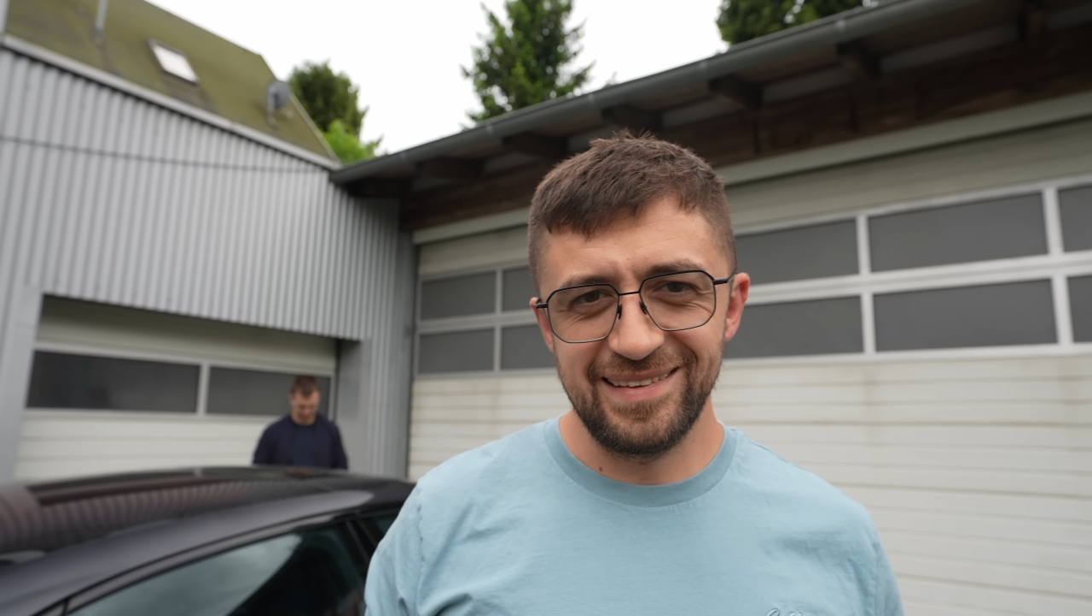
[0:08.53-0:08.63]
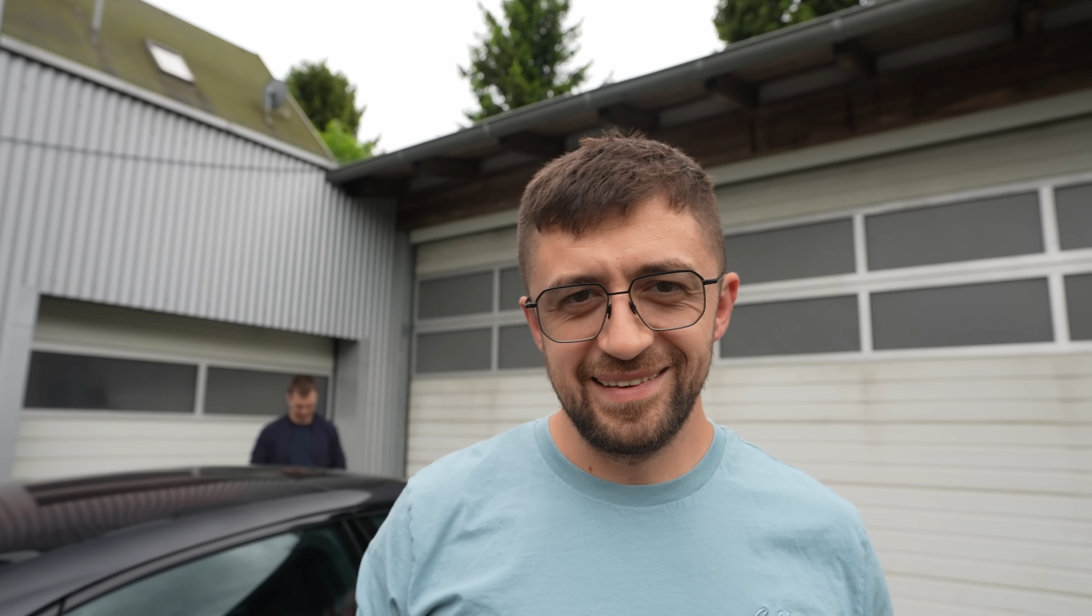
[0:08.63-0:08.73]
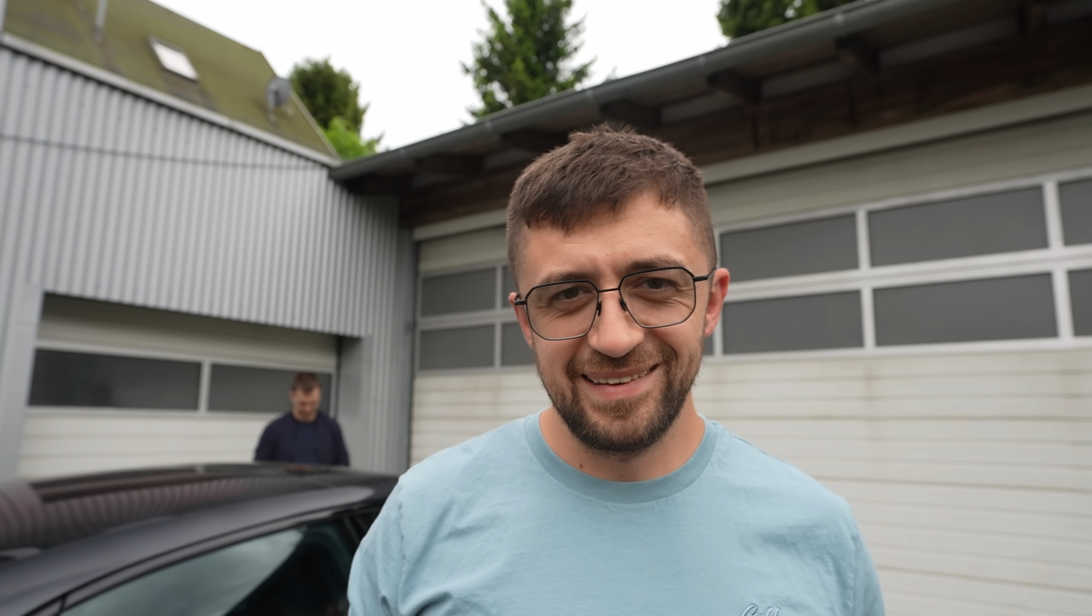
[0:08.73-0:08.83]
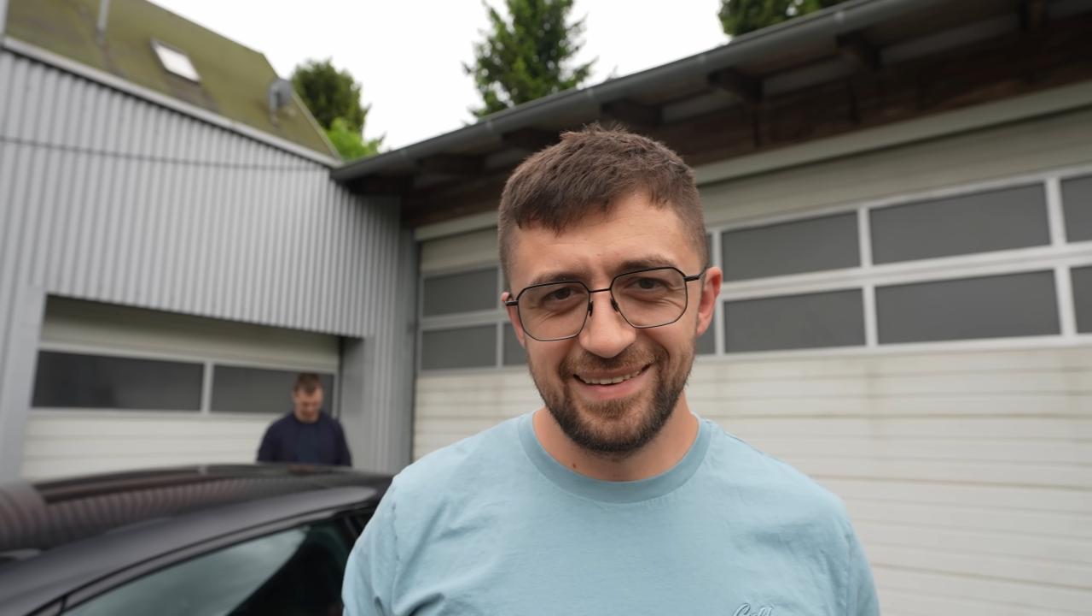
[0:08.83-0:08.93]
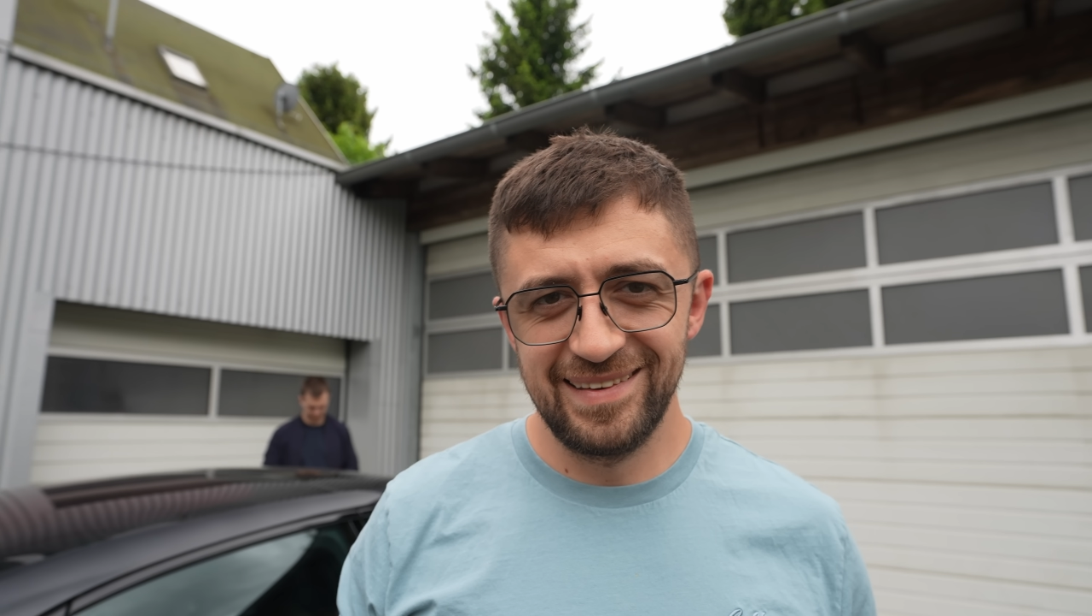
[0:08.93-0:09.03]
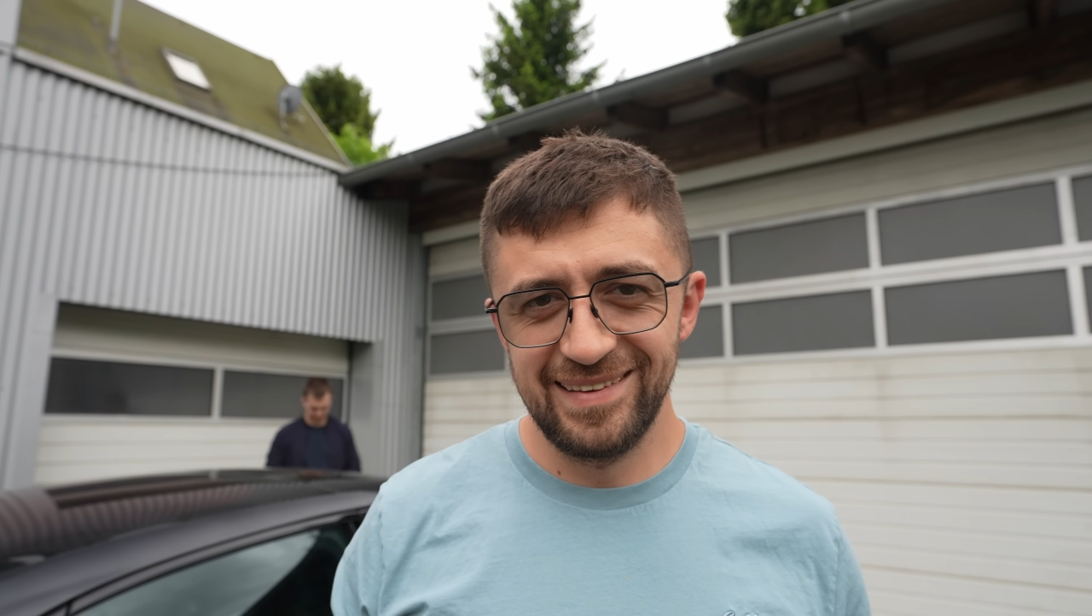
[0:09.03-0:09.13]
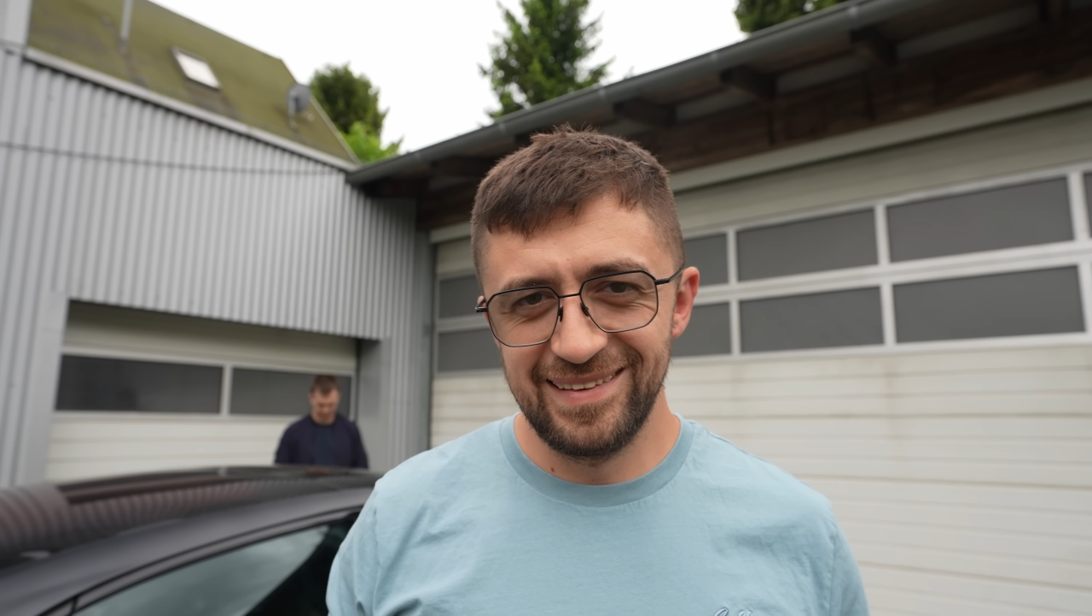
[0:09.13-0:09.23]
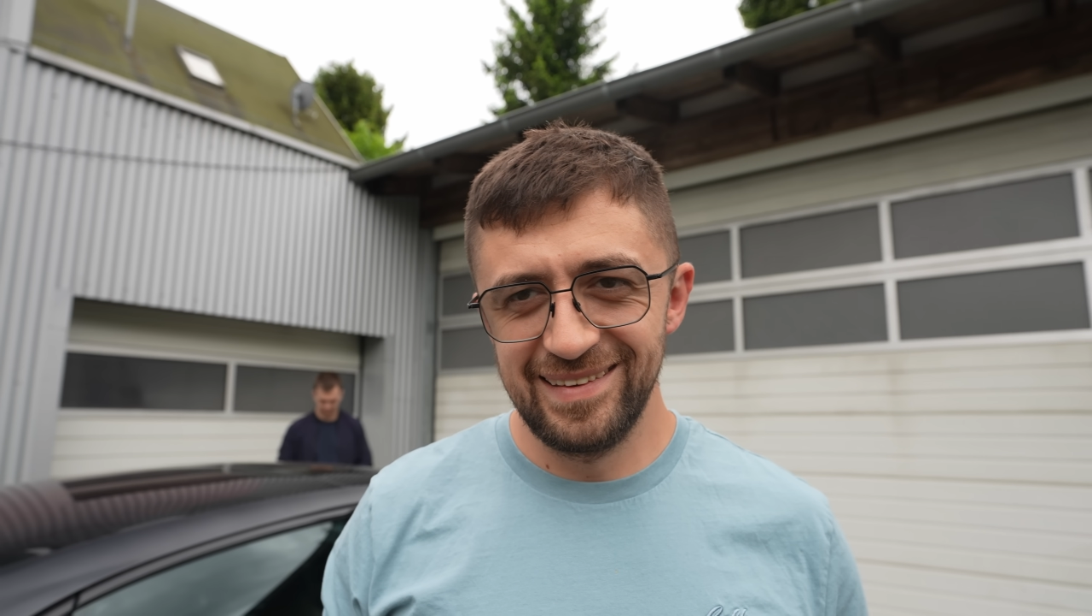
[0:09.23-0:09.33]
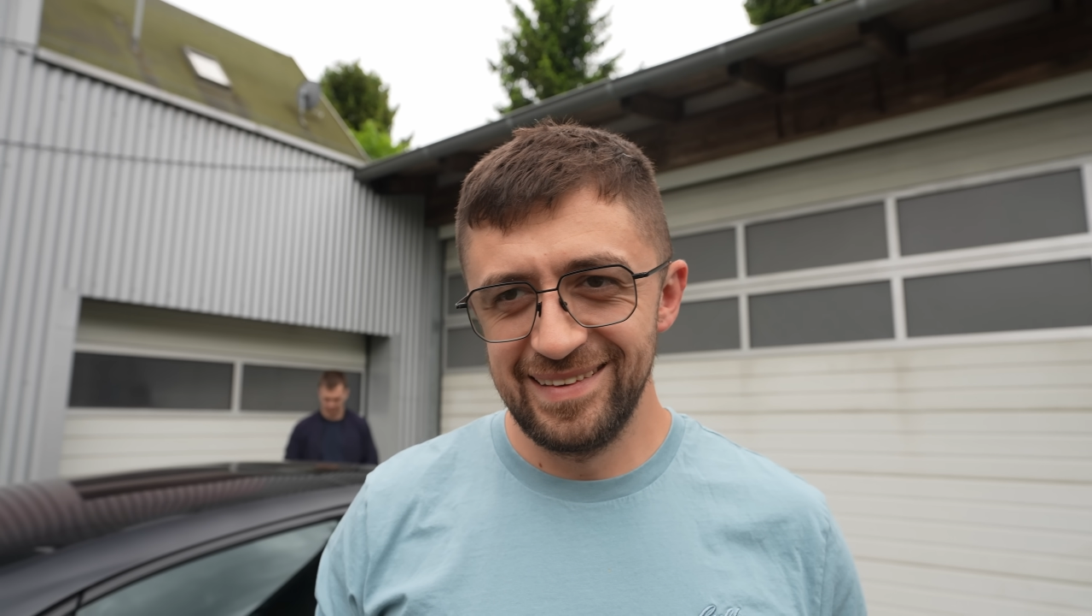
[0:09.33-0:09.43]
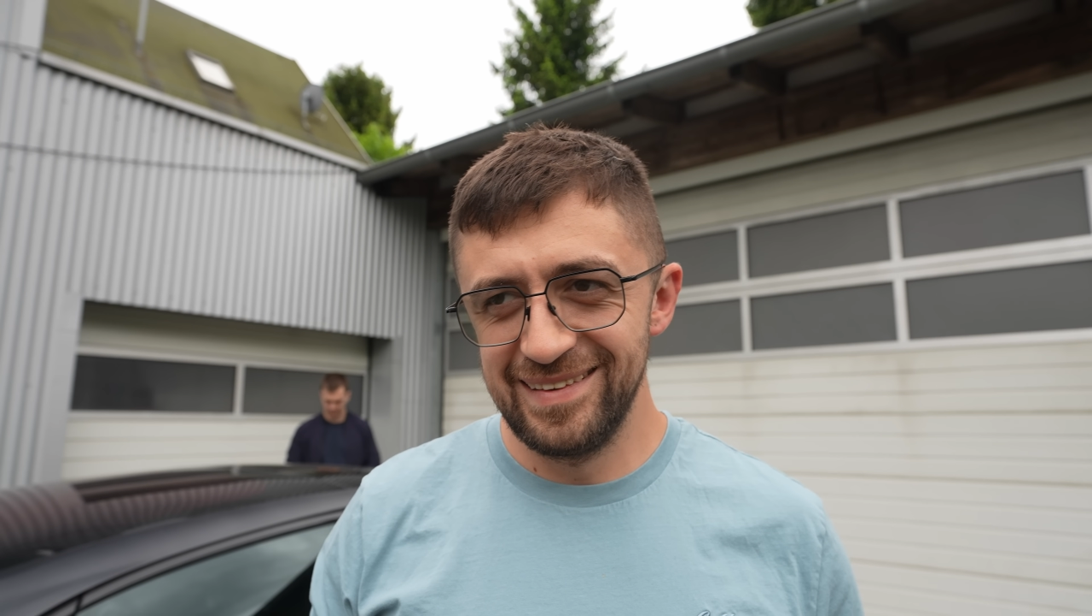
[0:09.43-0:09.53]
one
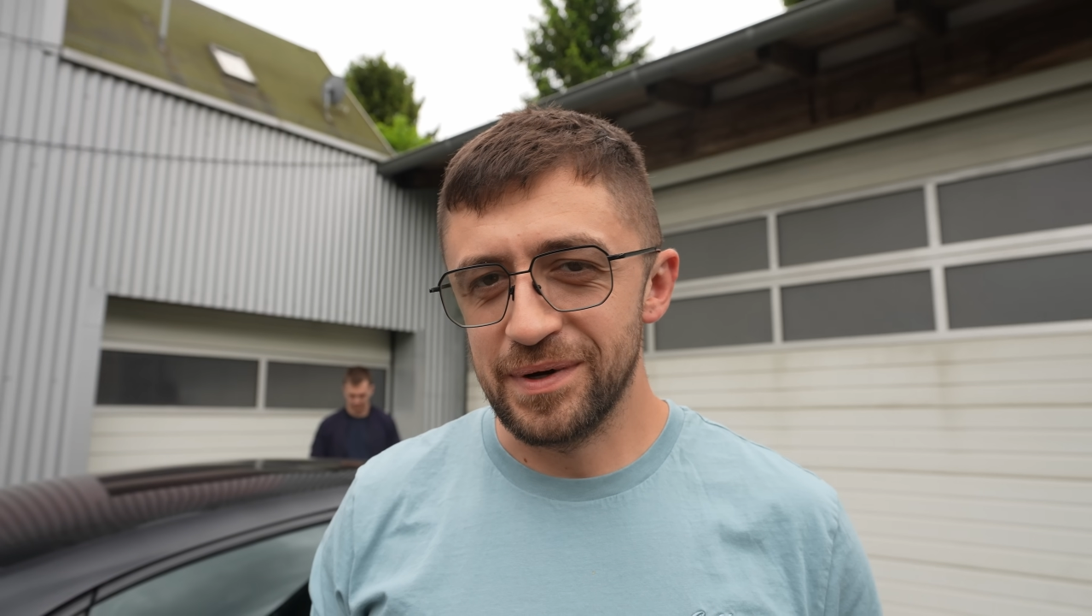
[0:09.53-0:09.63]
afternoon.